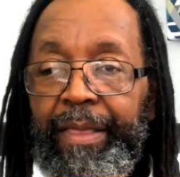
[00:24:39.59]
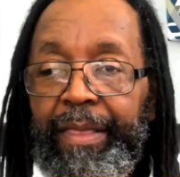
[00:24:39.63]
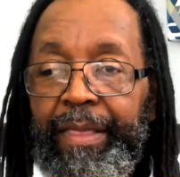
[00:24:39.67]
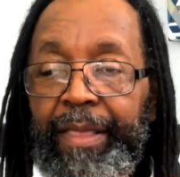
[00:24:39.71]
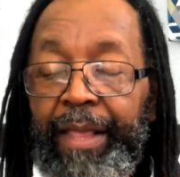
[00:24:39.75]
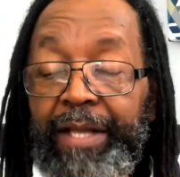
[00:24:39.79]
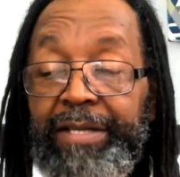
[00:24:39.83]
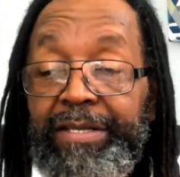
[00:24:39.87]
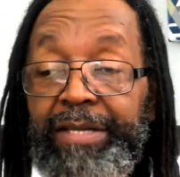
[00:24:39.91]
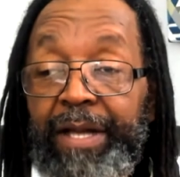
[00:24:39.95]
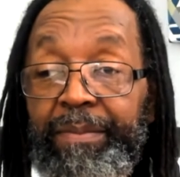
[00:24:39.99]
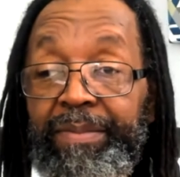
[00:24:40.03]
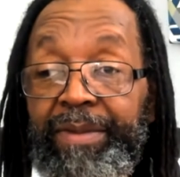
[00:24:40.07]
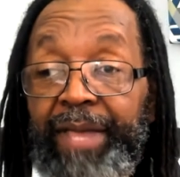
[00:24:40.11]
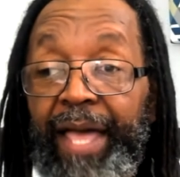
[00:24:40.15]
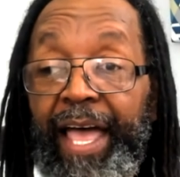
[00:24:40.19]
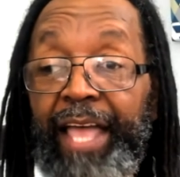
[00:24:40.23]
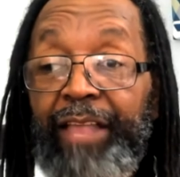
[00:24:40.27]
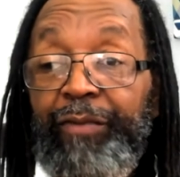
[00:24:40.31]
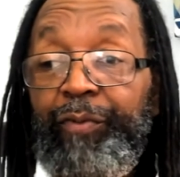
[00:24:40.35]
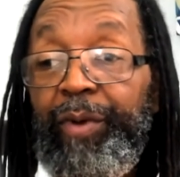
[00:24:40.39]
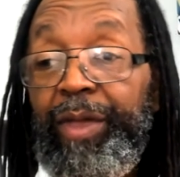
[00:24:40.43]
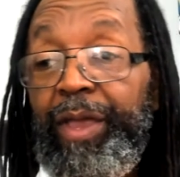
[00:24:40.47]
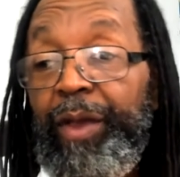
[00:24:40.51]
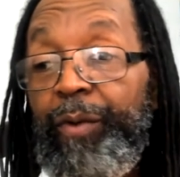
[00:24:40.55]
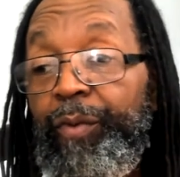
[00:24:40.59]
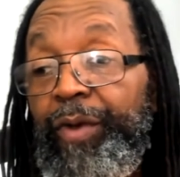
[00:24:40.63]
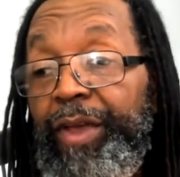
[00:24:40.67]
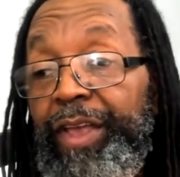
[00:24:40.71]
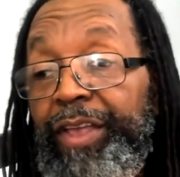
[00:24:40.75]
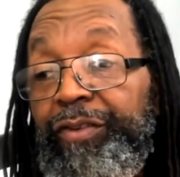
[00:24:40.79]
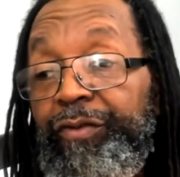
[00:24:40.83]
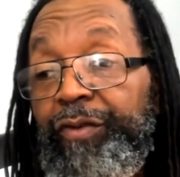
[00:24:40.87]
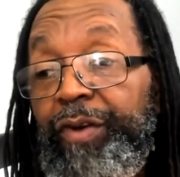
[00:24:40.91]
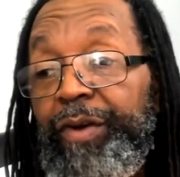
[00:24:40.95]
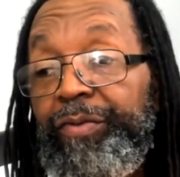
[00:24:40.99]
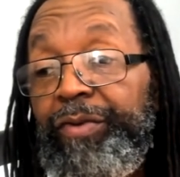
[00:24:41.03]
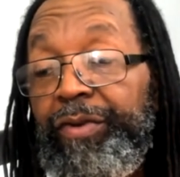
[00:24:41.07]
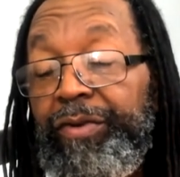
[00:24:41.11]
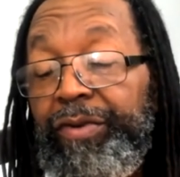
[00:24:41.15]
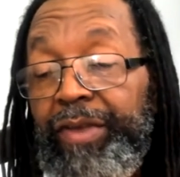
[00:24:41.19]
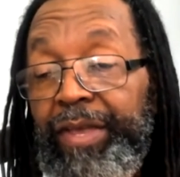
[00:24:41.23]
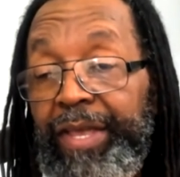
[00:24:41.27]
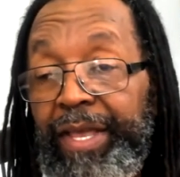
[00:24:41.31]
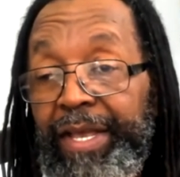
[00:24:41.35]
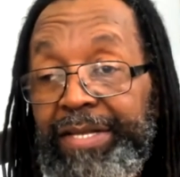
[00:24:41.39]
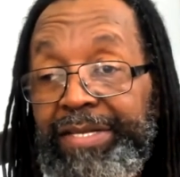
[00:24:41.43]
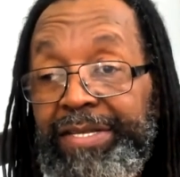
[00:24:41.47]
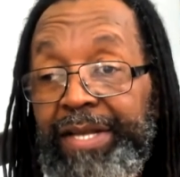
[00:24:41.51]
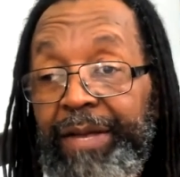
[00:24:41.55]
Now, sometimes we can read scriptures and
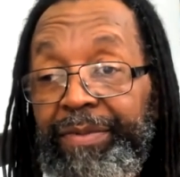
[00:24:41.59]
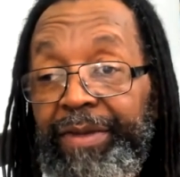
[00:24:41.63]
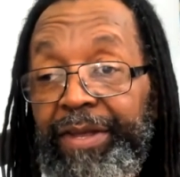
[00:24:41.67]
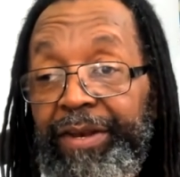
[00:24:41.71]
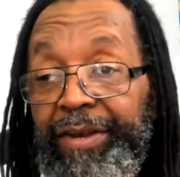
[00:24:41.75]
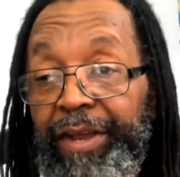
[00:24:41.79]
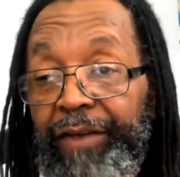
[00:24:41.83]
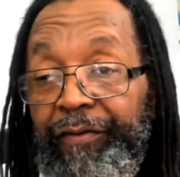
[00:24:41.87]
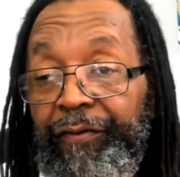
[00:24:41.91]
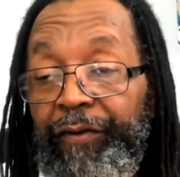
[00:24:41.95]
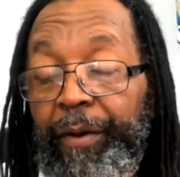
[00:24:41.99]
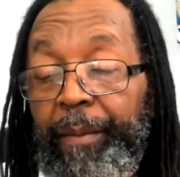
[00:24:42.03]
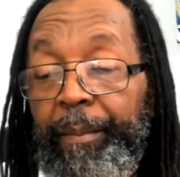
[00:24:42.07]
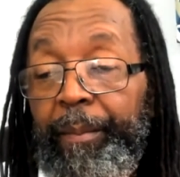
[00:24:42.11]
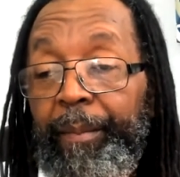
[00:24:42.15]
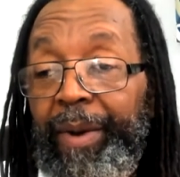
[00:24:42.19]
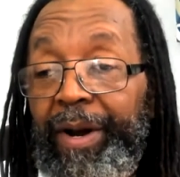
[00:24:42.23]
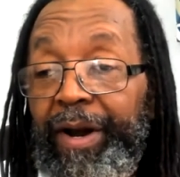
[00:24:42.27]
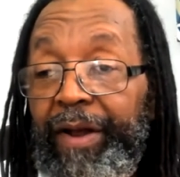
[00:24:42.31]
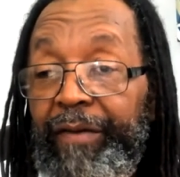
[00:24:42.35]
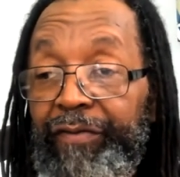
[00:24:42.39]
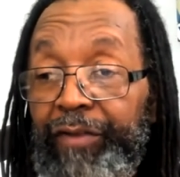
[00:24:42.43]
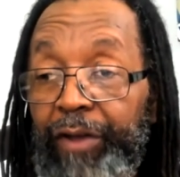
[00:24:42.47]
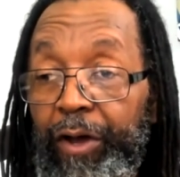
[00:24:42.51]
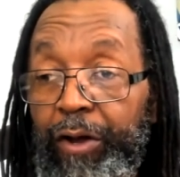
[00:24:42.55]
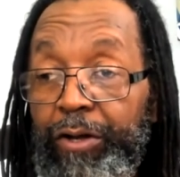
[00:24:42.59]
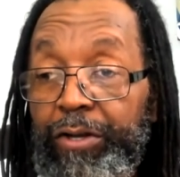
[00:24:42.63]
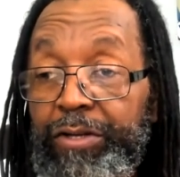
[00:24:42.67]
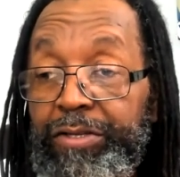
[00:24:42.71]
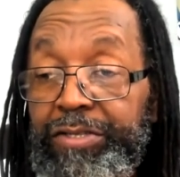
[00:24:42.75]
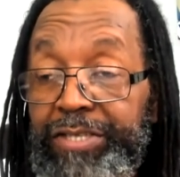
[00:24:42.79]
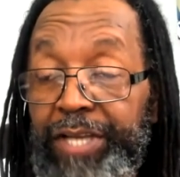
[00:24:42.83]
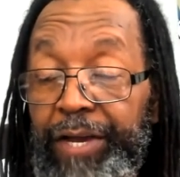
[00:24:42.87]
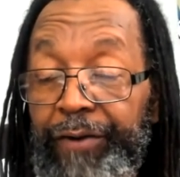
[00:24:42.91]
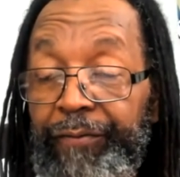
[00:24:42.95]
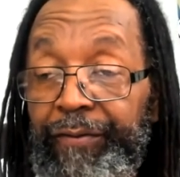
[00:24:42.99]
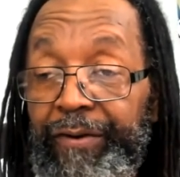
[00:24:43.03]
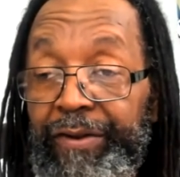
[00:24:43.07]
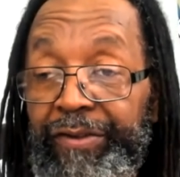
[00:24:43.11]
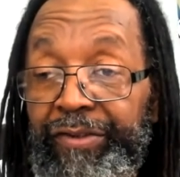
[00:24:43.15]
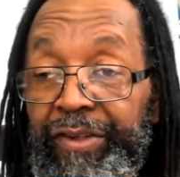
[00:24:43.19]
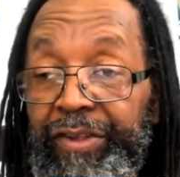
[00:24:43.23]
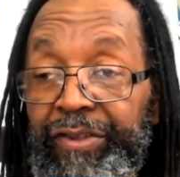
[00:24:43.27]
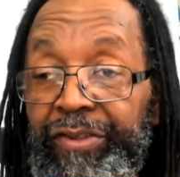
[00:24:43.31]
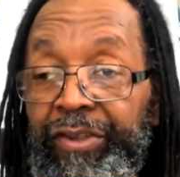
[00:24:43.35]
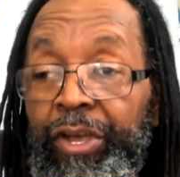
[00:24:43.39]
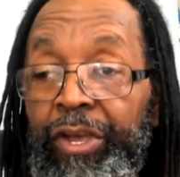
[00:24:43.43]
get something different, but if those differences